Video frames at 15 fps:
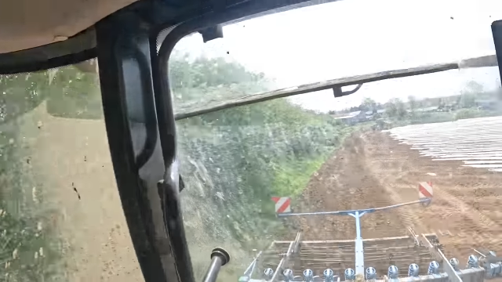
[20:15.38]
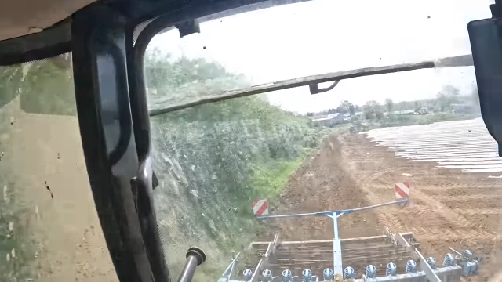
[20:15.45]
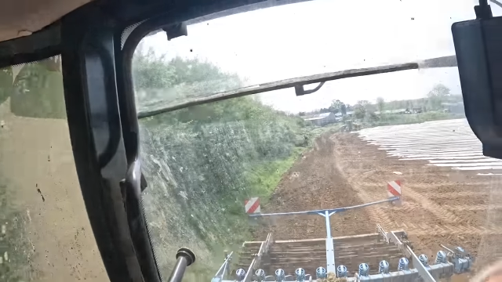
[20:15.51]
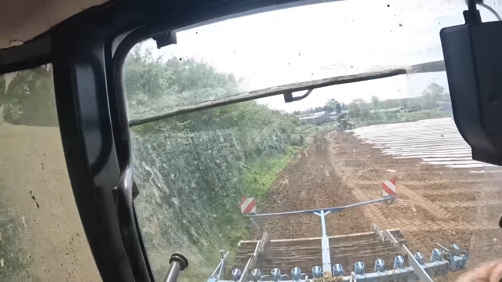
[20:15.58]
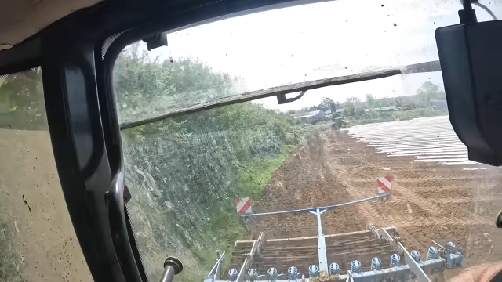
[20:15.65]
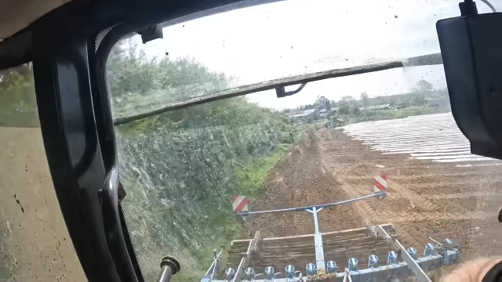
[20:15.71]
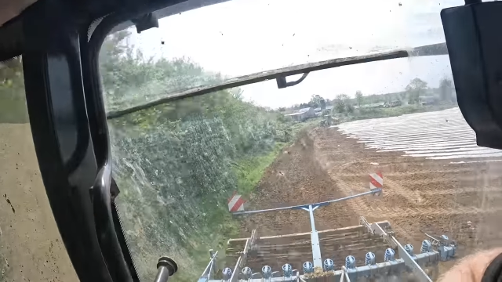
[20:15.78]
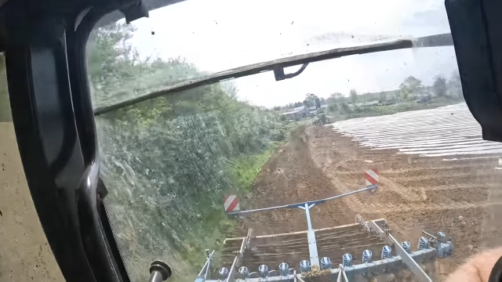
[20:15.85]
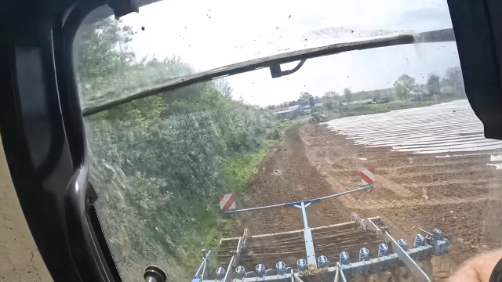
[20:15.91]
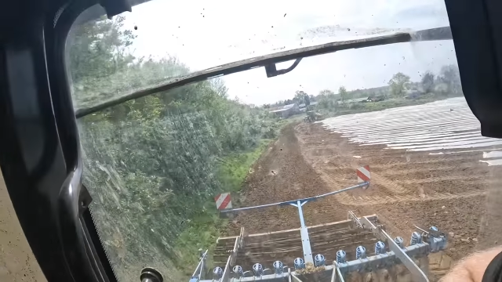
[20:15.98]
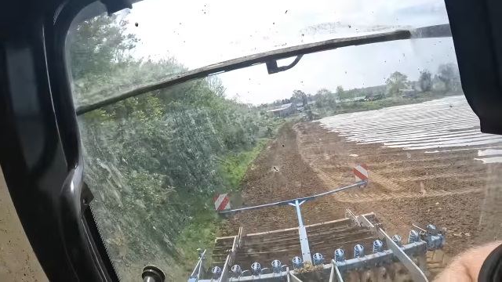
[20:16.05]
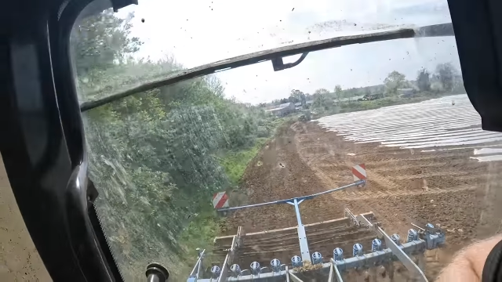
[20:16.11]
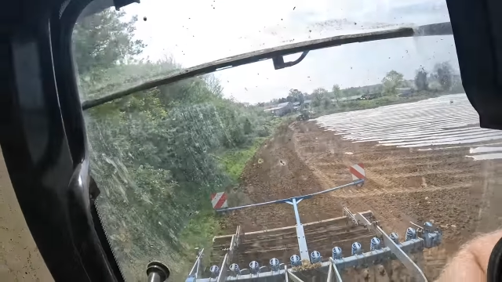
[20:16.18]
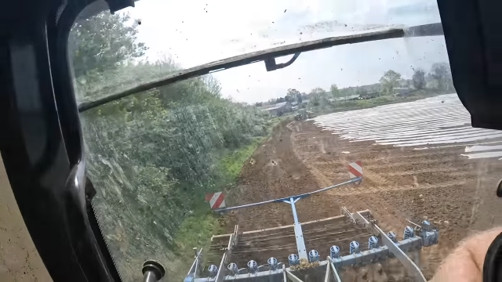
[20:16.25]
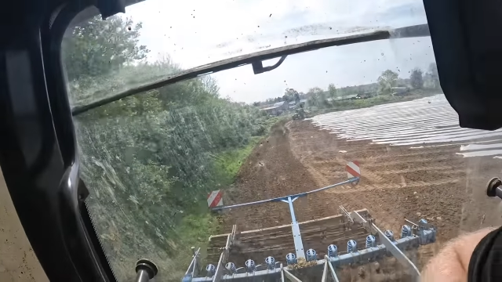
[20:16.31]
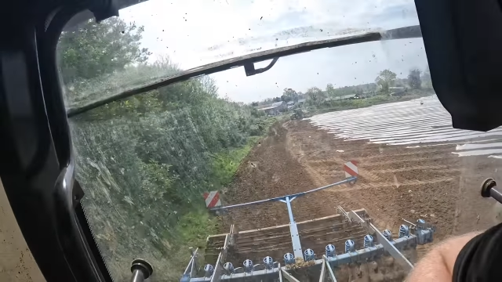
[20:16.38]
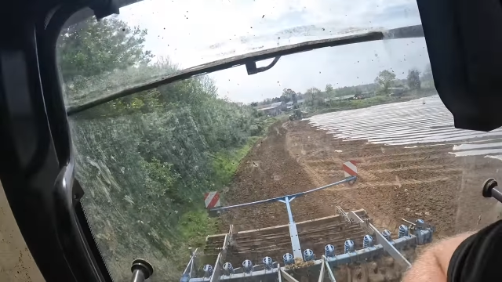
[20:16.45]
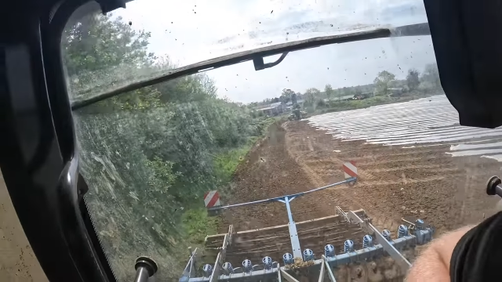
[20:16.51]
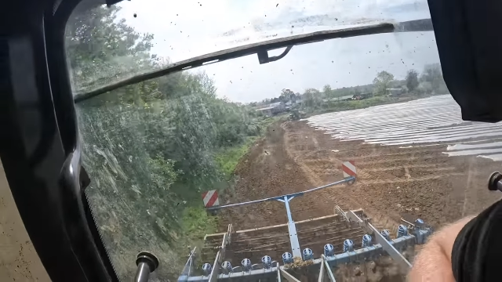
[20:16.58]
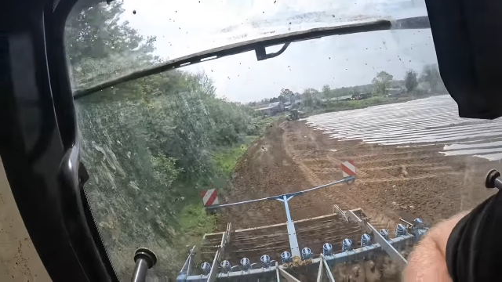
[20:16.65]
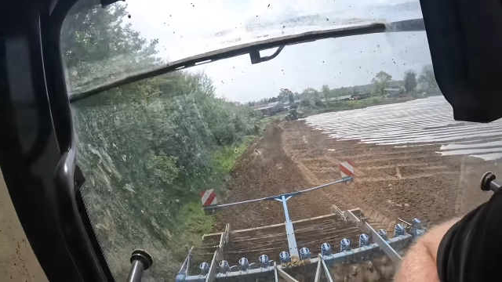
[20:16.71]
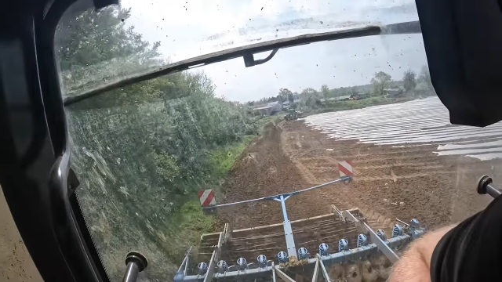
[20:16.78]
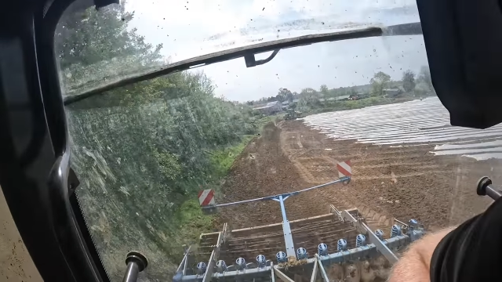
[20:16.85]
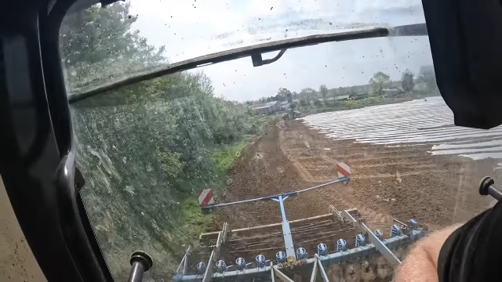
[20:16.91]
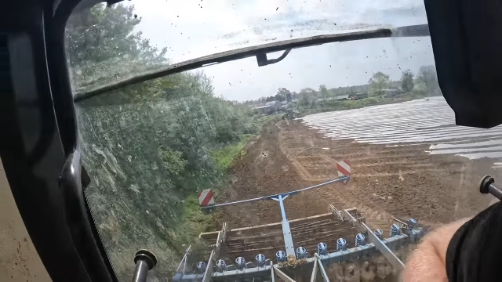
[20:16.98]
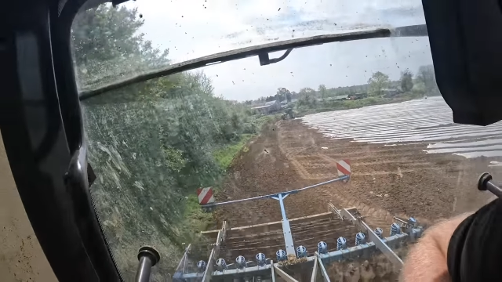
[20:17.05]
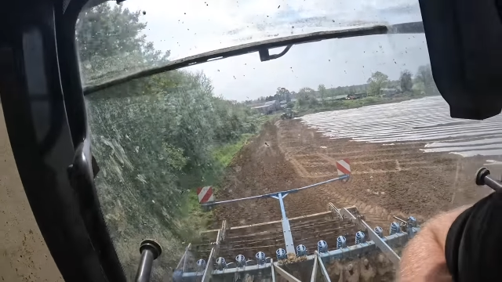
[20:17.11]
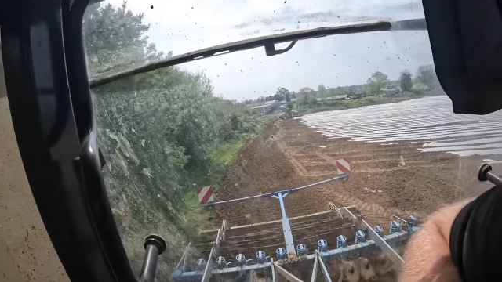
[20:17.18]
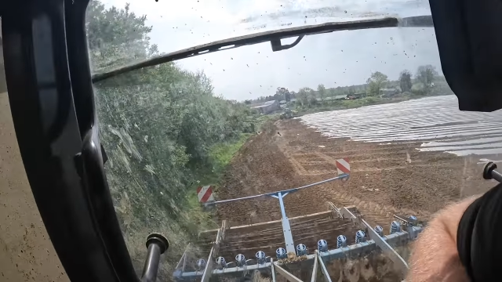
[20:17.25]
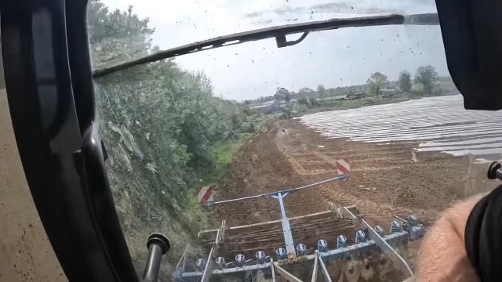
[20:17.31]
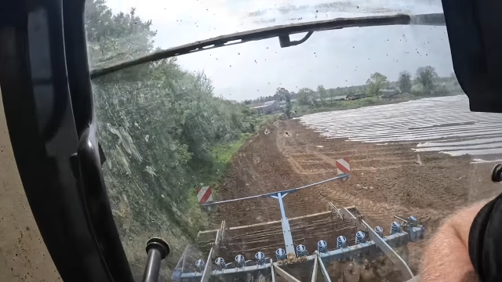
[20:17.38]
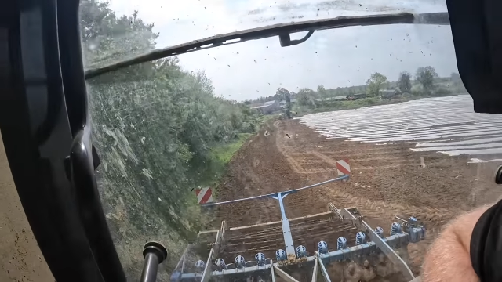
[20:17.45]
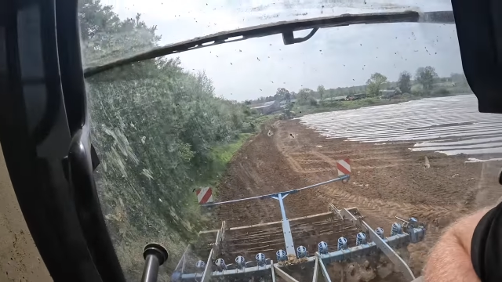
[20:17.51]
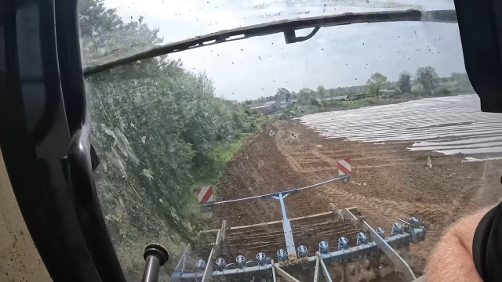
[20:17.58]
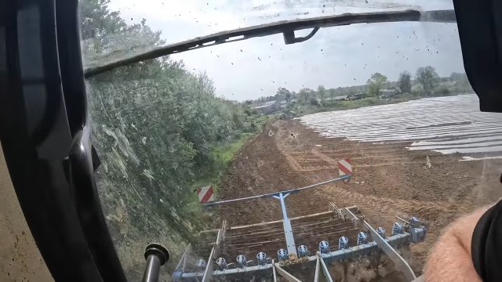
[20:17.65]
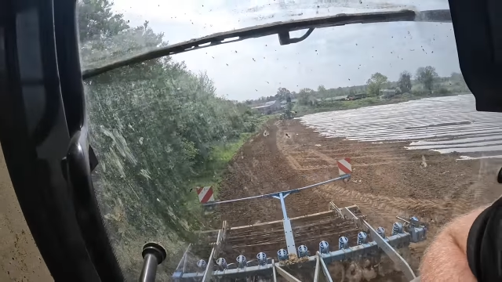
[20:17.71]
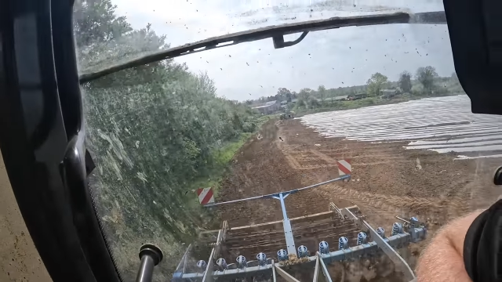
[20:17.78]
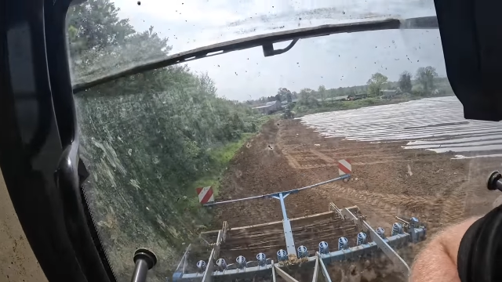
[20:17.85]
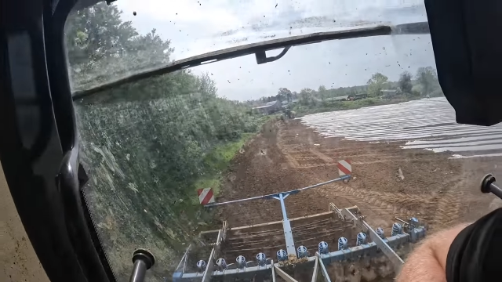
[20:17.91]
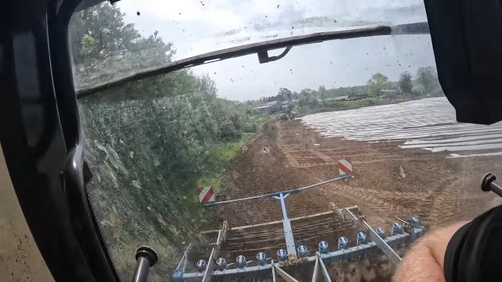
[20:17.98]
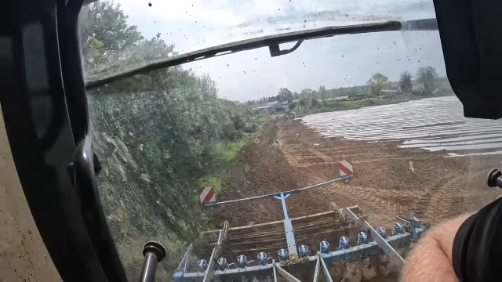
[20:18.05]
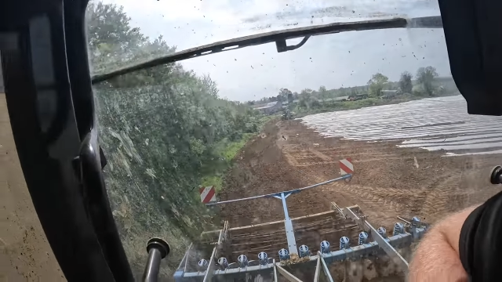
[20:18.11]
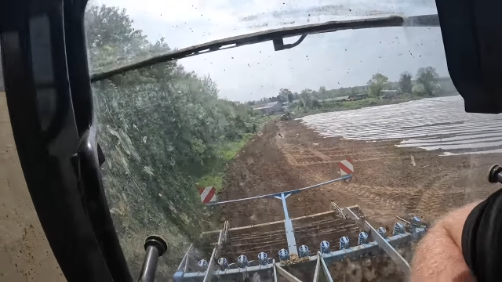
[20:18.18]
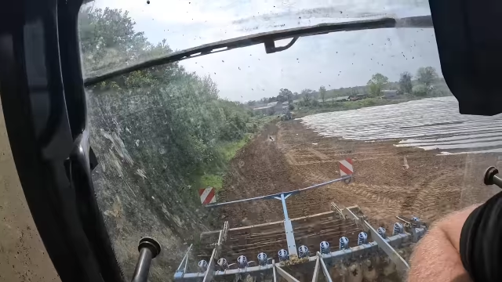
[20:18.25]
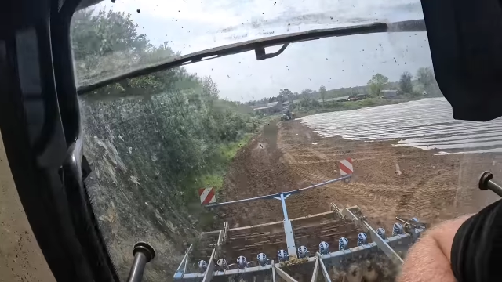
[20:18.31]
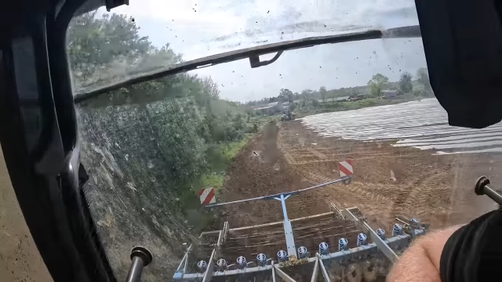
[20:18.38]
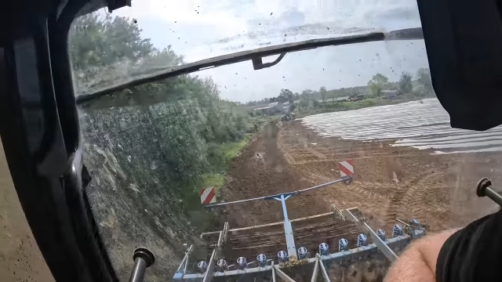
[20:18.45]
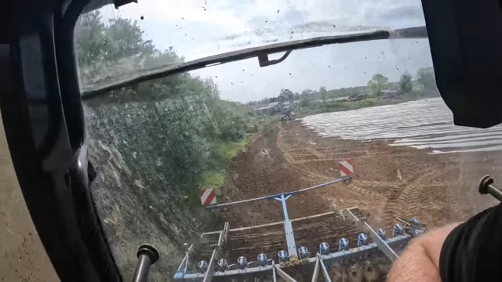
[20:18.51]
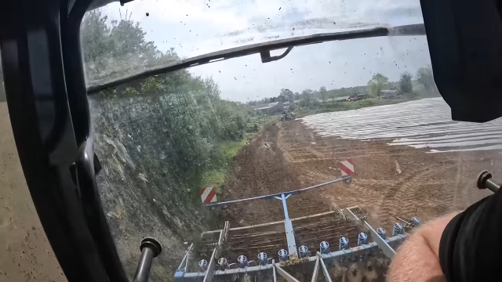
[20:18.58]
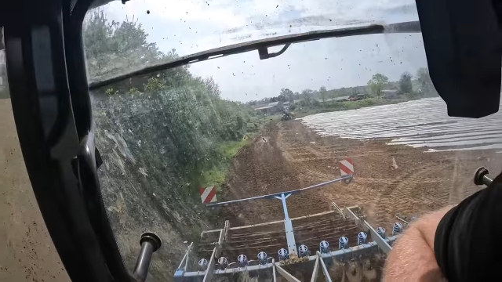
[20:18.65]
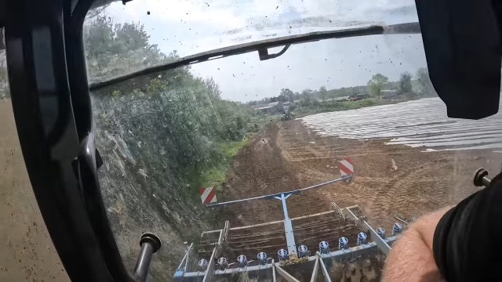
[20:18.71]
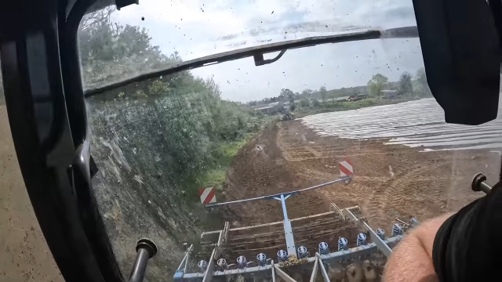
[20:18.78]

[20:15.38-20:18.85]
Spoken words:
No face is visible, so there are no lips to read.